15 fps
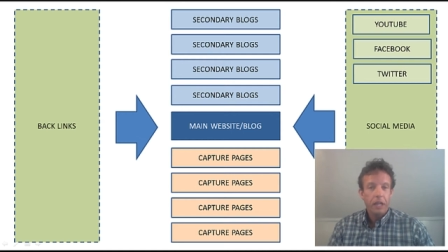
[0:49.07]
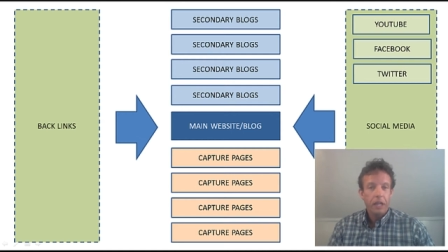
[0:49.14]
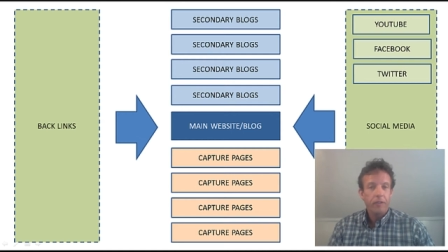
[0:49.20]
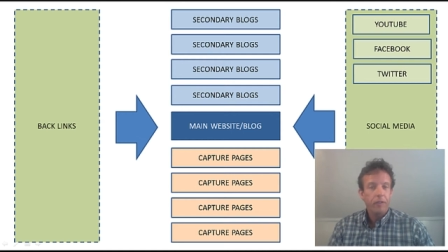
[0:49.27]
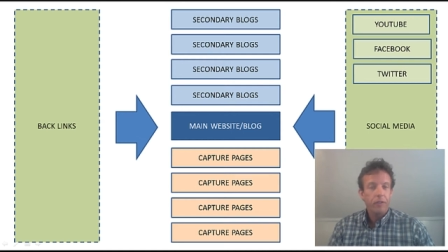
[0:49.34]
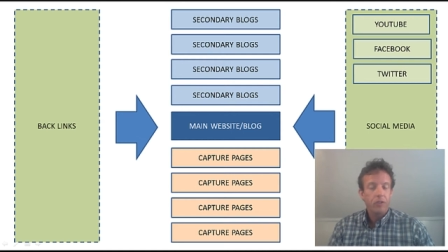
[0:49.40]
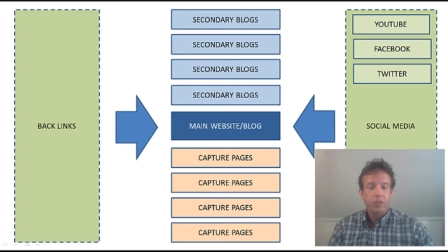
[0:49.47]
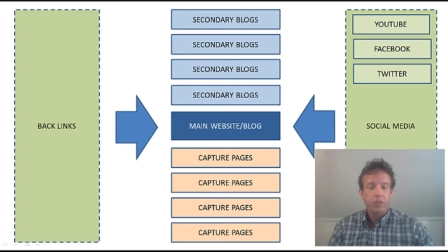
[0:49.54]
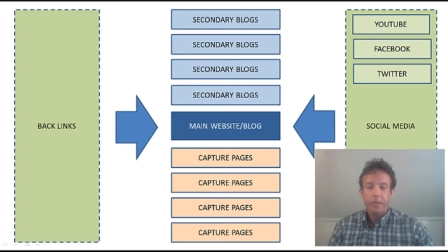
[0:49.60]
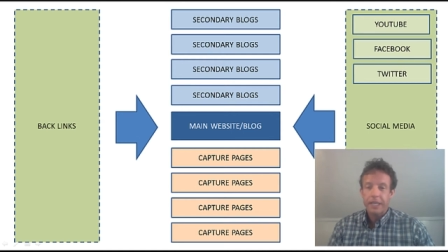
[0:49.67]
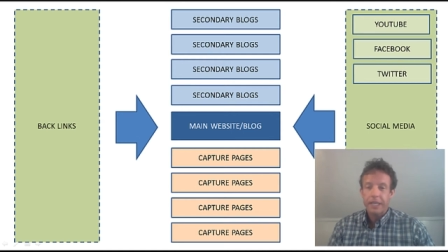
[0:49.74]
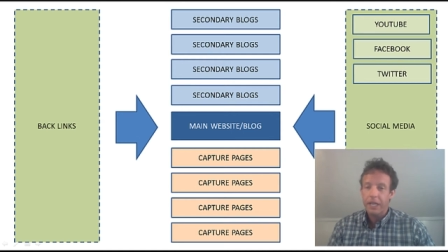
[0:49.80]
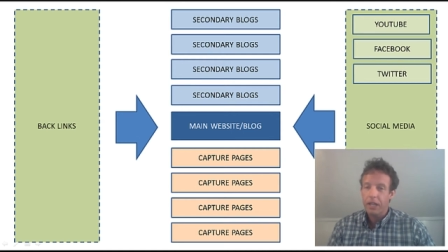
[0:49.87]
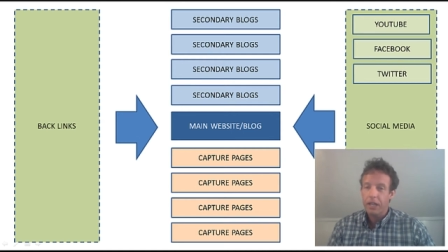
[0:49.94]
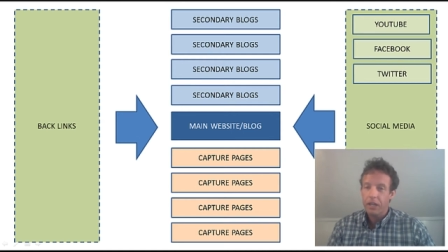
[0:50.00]
even if you're just
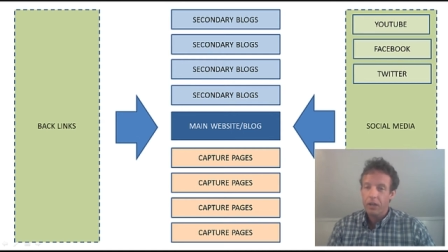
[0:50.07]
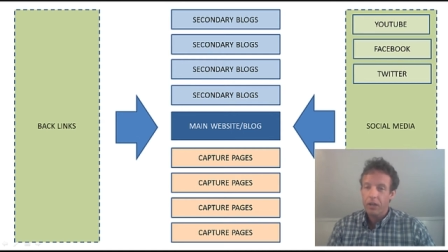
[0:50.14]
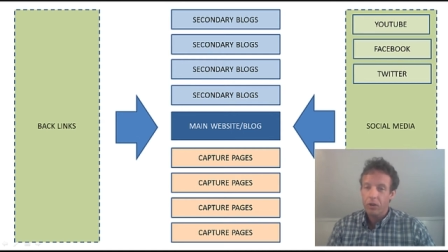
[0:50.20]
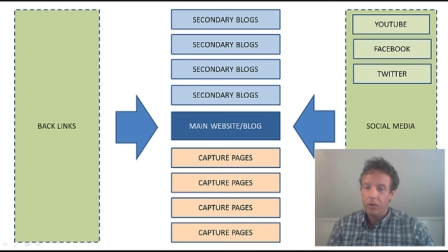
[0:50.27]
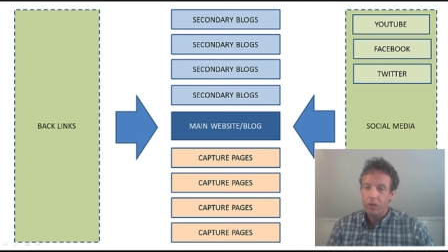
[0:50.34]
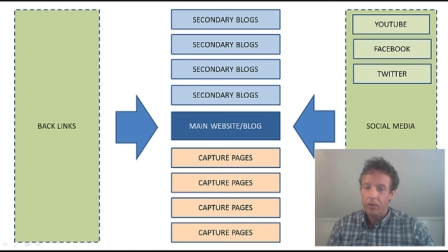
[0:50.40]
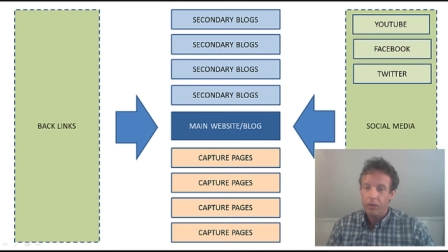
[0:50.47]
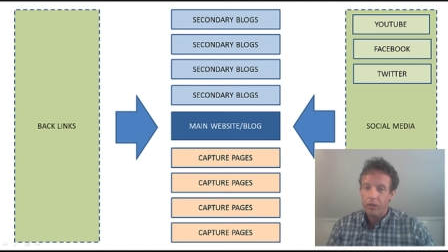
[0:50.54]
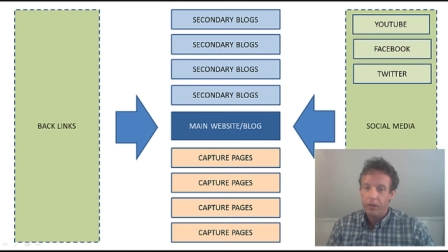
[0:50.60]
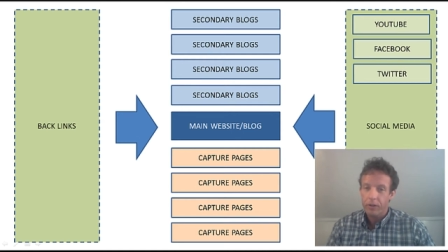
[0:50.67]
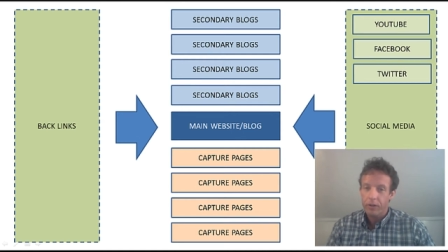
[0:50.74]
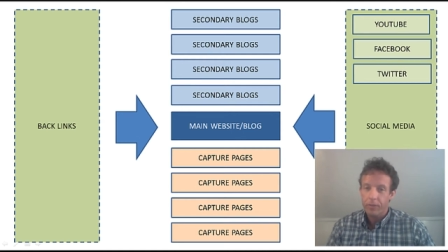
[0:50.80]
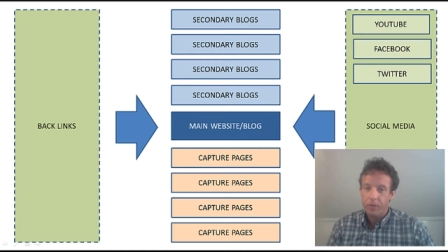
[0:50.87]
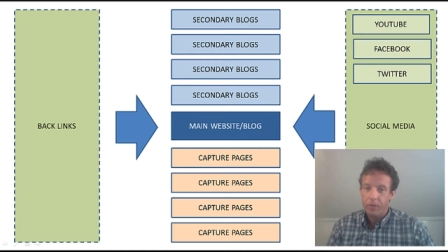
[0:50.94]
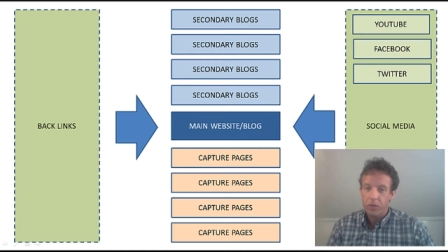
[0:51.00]
beginning or you're
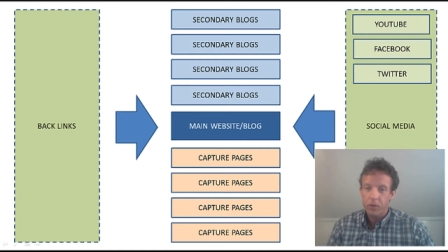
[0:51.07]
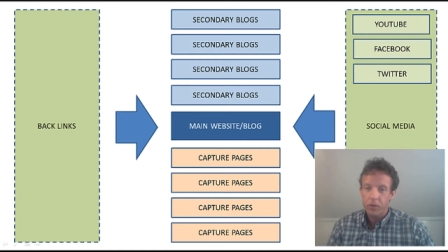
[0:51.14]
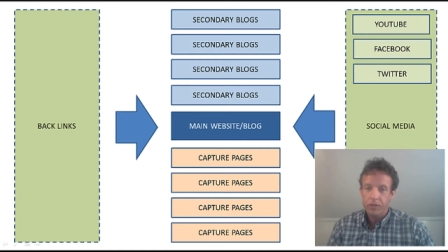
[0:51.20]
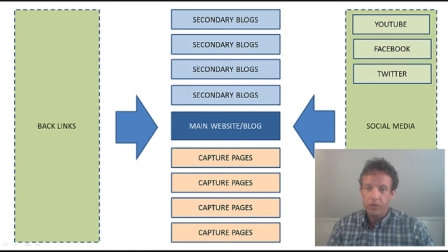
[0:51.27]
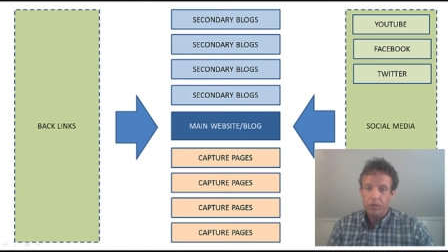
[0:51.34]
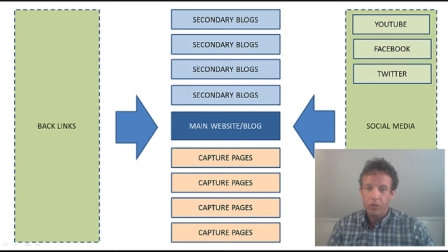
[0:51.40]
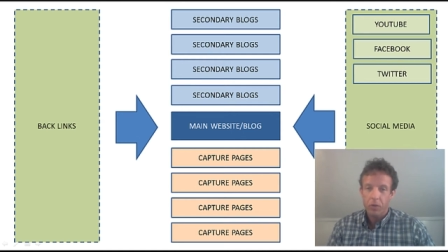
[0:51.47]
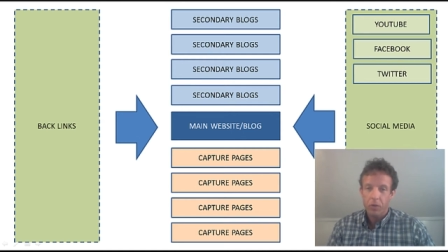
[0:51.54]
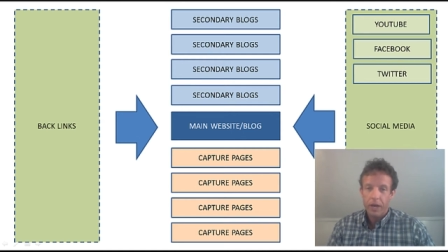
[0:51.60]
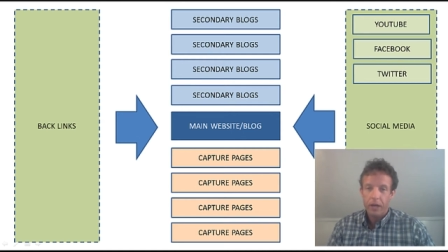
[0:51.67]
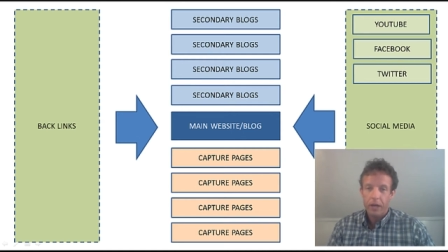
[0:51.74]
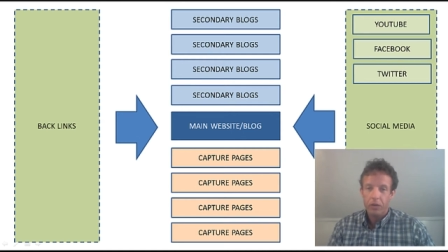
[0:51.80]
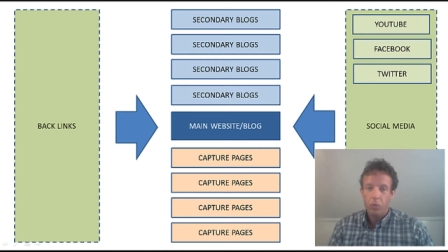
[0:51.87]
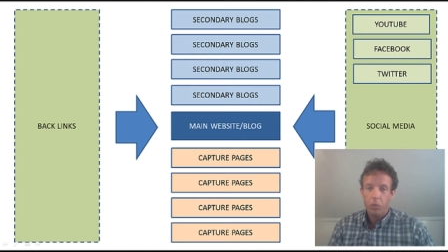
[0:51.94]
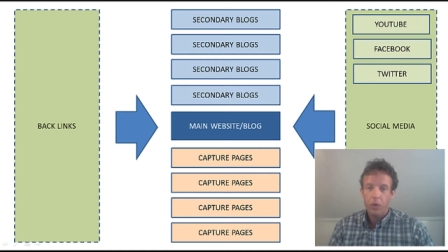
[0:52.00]
you've been doing this for a while,